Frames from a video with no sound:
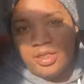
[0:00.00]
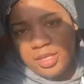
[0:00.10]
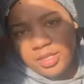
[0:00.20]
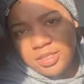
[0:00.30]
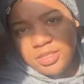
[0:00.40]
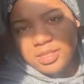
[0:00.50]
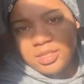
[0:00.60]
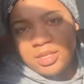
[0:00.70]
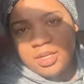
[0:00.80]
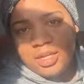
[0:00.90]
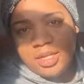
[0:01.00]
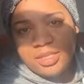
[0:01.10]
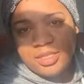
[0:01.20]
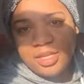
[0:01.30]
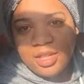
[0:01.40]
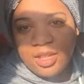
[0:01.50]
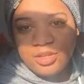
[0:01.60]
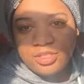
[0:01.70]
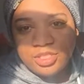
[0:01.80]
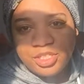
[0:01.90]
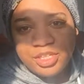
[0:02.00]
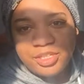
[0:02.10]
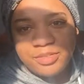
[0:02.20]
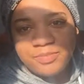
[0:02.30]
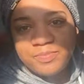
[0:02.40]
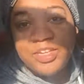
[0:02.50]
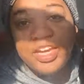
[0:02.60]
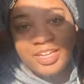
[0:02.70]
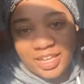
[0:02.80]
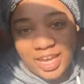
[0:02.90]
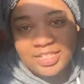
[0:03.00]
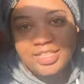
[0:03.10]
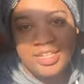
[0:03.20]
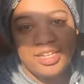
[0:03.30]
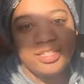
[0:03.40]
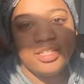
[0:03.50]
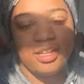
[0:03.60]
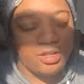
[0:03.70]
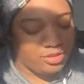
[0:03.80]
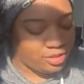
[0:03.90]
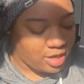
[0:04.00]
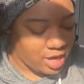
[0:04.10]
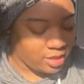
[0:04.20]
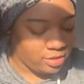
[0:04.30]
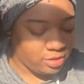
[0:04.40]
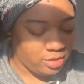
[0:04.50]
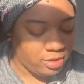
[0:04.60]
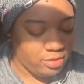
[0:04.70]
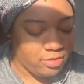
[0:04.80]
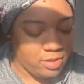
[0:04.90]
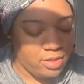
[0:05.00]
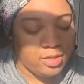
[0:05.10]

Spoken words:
This is the closure. Yes, it is a closure. I can show you.